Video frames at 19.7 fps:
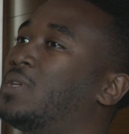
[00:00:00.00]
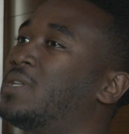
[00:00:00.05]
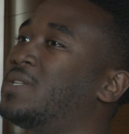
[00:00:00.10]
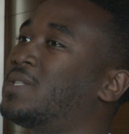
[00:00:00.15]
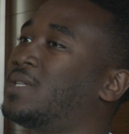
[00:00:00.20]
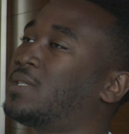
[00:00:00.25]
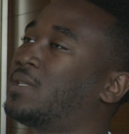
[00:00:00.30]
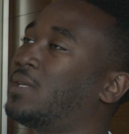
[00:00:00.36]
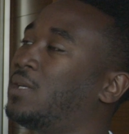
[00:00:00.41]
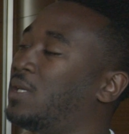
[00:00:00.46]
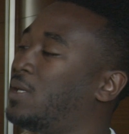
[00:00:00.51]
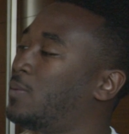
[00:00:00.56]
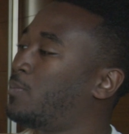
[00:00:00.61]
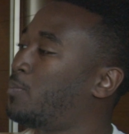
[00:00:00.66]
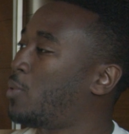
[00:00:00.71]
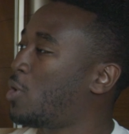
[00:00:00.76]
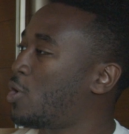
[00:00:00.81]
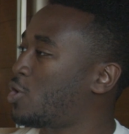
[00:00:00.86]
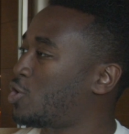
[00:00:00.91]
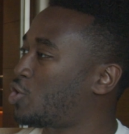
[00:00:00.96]

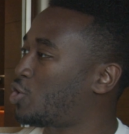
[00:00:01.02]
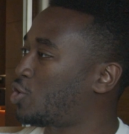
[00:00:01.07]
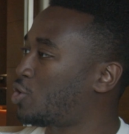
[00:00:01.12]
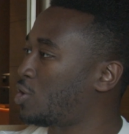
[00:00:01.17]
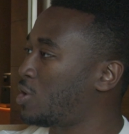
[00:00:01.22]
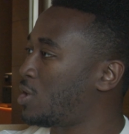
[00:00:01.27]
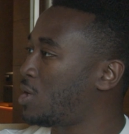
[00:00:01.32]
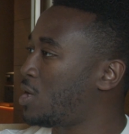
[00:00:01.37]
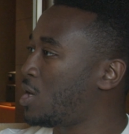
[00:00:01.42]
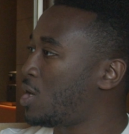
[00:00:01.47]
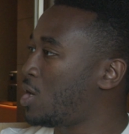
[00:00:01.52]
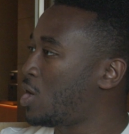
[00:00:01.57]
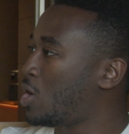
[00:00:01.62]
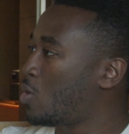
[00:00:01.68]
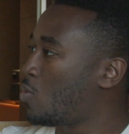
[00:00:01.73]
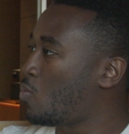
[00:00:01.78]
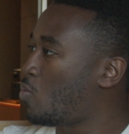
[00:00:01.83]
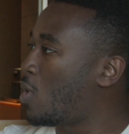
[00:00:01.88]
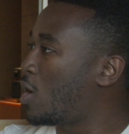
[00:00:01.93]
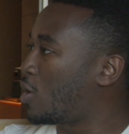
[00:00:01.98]
consistently push
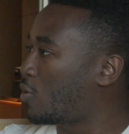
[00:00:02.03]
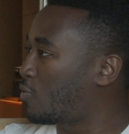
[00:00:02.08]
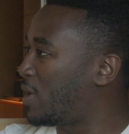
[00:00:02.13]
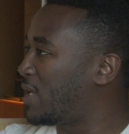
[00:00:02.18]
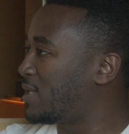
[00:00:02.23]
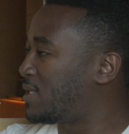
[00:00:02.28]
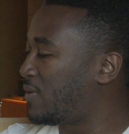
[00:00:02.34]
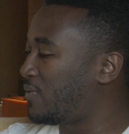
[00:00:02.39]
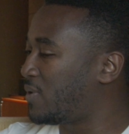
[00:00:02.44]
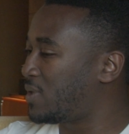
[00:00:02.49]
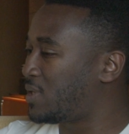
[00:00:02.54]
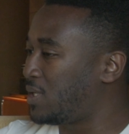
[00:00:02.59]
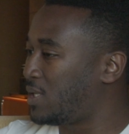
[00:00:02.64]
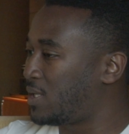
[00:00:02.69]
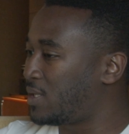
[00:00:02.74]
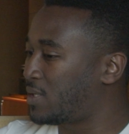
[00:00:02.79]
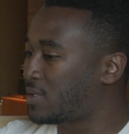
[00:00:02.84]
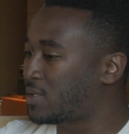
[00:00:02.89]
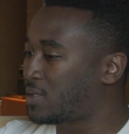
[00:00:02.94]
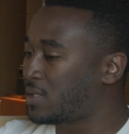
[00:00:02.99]
what
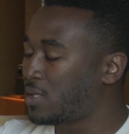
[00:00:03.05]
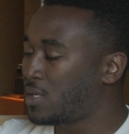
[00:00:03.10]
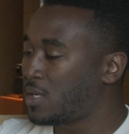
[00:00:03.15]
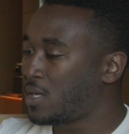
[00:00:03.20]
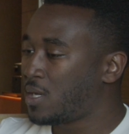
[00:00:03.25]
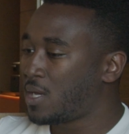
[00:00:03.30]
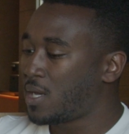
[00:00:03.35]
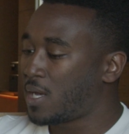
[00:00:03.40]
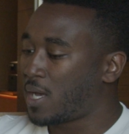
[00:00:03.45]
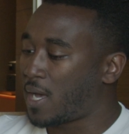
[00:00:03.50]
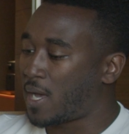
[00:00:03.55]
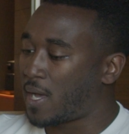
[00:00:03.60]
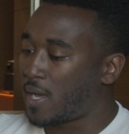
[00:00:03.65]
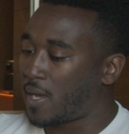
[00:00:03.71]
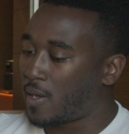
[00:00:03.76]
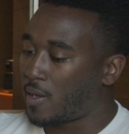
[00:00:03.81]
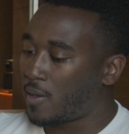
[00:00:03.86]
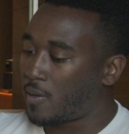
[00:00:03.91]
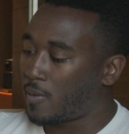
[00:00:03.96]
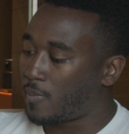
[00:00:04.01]
creativity is.
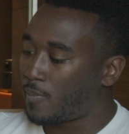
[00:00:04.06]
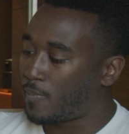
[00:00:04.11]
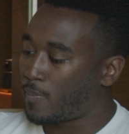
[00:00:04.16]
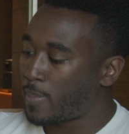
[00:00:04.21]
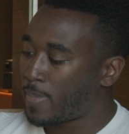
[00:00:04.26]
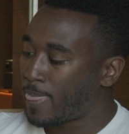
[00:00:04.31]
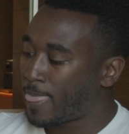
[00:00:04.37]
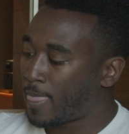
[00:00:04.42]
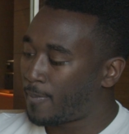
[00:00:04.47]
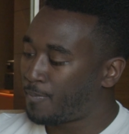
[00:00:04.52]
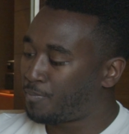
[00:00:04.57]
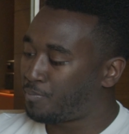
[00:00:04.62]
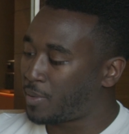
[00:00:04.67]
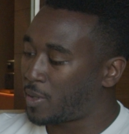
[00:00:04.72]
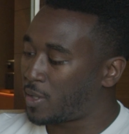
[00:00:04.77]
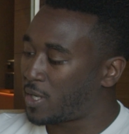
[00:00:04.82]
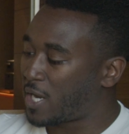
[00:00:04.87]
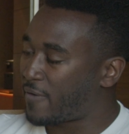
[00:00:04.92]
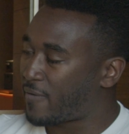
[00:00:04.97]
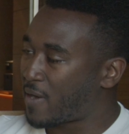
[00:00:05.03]

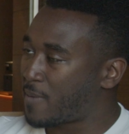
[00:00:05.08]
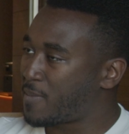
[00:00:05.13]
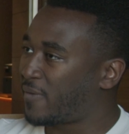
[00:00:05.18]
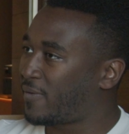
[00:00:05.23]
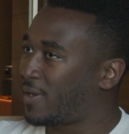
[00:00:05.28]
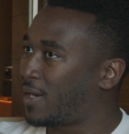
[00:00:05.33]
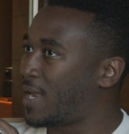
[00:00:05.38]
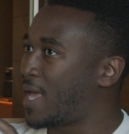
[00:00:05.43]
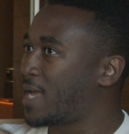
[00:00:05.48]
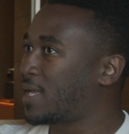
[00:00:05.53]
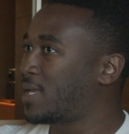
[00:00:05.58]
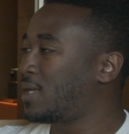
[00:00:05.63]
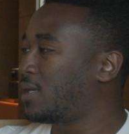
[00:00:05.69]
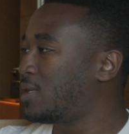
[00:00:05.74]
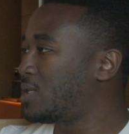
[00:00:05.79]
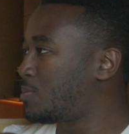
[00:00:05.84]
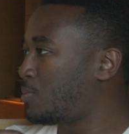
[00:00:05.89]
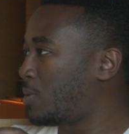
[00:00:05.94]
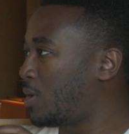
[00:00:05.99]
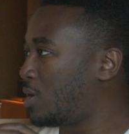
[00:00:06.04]
But if I'm ever lacking
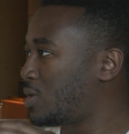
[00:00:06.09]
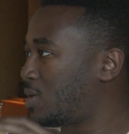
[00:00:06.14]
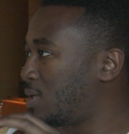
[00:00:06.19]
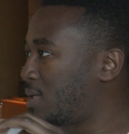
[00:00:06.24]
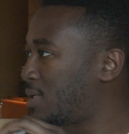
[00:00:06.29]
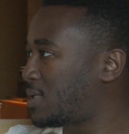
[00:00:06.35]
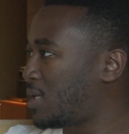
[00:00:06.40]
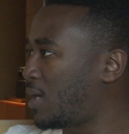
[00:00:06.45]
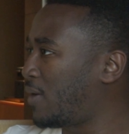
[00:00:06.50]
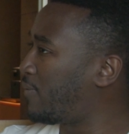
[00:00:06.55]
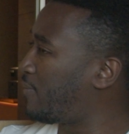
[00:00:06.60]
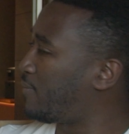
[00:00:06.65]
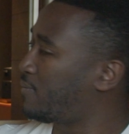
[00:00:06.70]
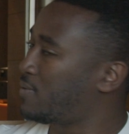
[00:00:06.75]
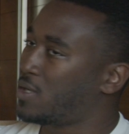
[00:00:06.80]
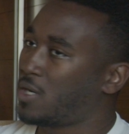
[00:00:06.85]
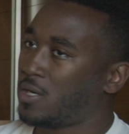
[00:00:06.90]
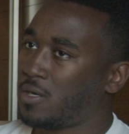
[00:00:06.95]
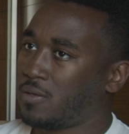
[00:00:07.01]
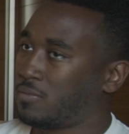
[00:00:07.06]
inspiration and
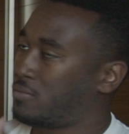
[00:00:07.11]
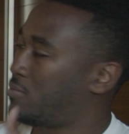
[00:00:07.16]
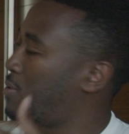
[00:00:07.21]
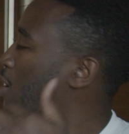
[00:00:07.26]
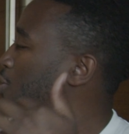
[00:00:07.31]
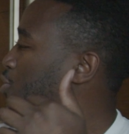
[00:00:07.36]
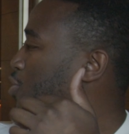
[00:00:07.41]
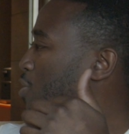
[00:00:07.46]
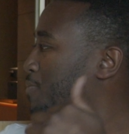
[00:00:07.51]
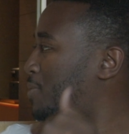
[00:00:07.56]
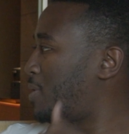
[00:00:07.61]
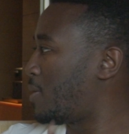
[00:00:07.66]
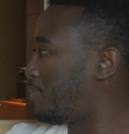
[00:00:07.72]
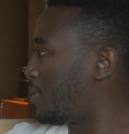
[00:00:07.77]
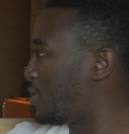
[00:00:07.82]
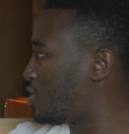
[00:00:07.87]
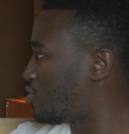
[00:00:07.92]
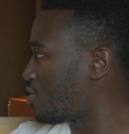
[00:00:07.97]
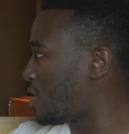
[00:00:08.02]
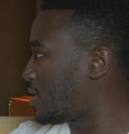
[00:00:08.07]
stuff, you know, I'll jump on a
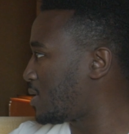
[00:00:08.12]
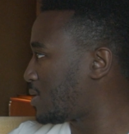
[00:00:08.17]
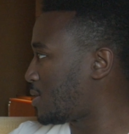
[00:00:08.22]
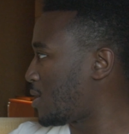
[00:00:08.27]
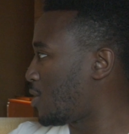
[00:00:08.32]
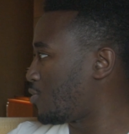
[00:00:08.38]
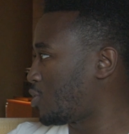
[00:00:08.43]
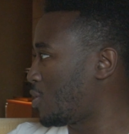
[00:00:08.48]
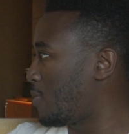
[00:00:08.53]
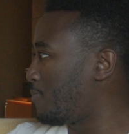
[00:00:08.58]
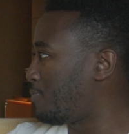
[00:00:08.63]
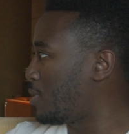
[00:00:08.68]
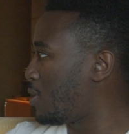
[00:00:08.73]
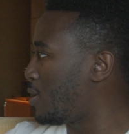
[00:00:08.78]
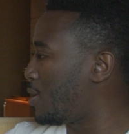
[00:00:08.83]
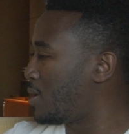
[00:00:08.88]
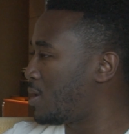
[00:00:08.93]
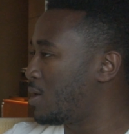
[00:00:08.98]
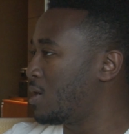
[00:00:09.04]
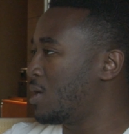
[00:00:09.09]
Pinterest, I'll jump
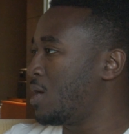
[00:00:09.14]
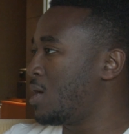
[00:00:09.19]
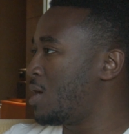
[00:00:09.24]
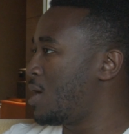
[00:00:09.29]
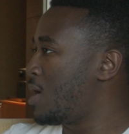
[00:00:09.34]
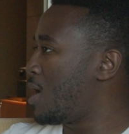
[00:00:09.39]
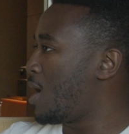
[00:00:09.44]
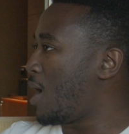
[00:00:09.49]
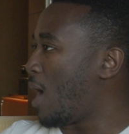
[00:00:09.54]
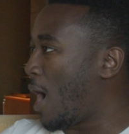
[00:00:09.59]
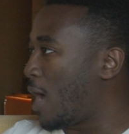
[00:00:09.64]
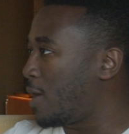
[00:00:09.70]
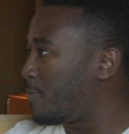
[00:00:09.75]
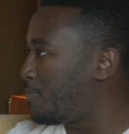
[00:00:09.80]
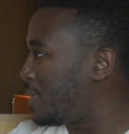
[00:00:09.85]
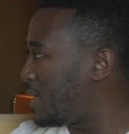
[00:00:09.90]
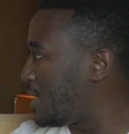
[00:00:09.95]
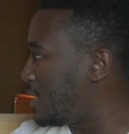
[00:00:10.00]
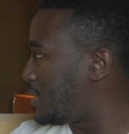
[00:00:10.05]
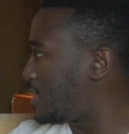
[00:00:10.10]
on
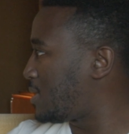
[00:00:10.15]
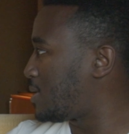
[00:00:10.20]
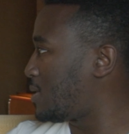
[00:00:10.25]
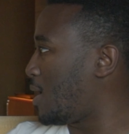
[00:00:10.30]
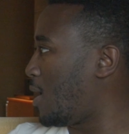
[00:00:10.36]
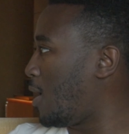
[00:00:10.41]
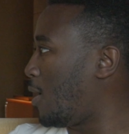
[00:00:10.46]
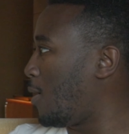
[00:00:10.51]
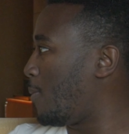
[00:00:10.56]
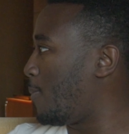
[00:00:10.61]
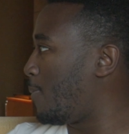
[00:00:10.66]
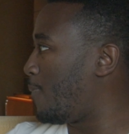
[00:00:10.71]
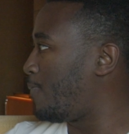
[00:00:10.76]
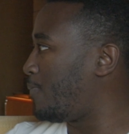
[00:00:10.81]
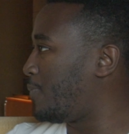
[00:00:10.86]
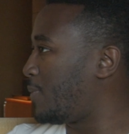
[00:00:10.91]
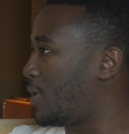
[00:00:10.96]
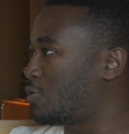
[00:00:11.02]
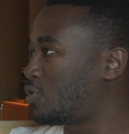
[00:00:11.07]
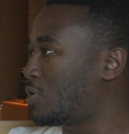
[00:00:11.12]
Hypebeast,
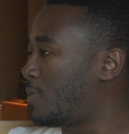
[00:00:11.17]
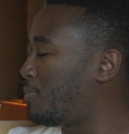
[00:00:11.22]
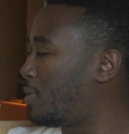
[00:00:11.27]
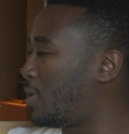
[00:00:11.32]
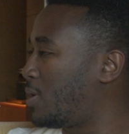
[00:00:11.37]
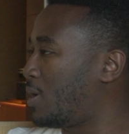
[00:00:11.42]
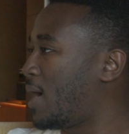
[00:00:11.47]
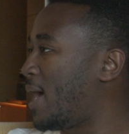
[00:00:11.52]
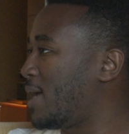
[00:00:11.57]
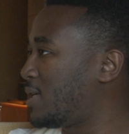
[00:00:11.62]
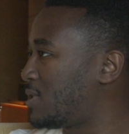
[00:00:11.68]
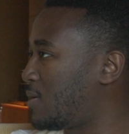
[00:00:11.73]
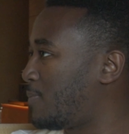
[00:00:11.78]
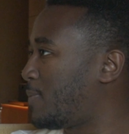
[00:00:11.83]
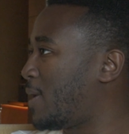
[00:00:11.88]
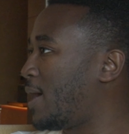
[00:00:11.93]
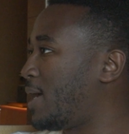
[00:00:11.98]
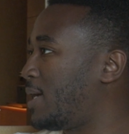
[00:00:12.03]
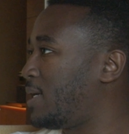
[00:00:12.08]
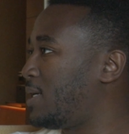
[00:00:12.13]
I'll jump on a
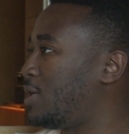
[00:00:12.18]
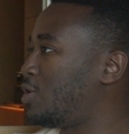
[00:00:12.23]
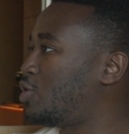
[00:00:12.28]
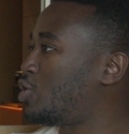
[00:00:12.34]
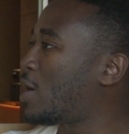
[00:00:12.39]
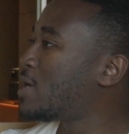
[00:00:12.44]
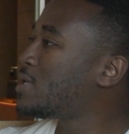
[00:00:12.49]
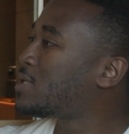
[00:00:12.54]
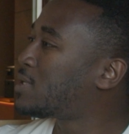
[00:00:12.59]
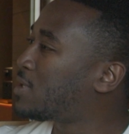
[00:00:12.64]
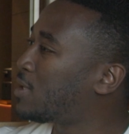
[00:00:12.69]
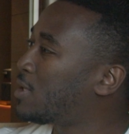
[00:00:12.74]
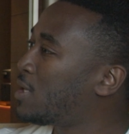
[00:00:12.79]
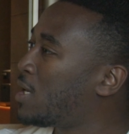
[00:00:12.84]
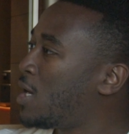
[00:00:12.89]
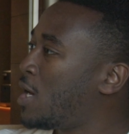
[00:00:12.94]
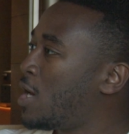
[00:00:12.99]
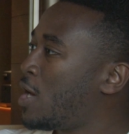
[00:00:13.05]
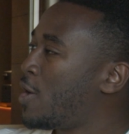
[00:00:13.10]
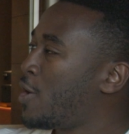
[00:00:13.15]
Highsnobiety
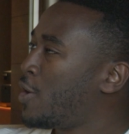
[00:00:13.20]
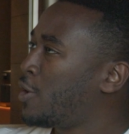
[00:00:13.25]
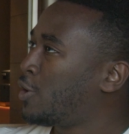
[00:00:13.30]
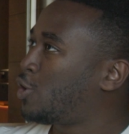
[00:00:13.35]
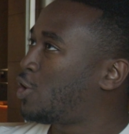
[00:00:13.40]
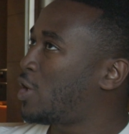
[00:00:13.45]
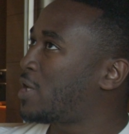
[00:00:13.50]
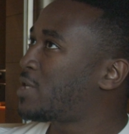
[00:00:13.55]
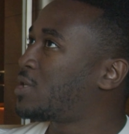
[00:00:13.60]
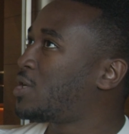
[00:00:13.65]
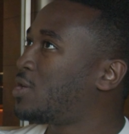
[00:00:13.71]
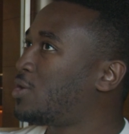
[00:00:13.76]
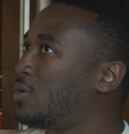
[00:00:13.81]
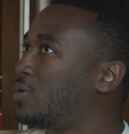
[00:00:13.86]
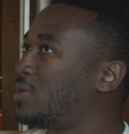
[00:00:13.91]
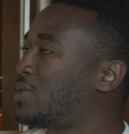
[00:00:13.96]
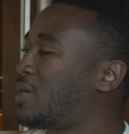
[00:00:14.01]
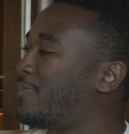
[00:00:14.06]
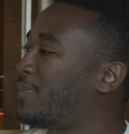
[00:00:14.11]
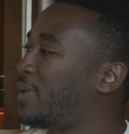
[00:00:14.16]
just to
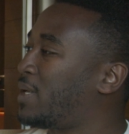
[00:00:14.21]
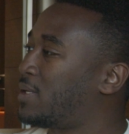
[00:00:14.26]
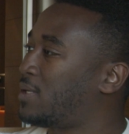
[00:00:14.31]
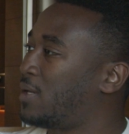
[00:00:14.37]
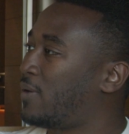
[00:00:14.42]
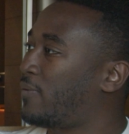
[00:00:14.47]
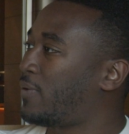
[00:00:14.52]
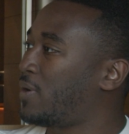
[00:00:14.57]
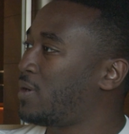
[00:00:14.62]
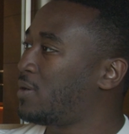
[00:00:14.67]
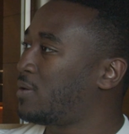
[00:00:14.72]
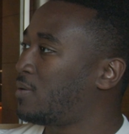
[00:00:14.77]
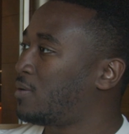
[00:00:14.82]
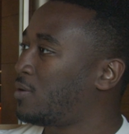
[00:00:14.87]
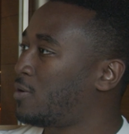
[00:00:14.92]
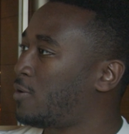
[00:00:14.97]
do something different.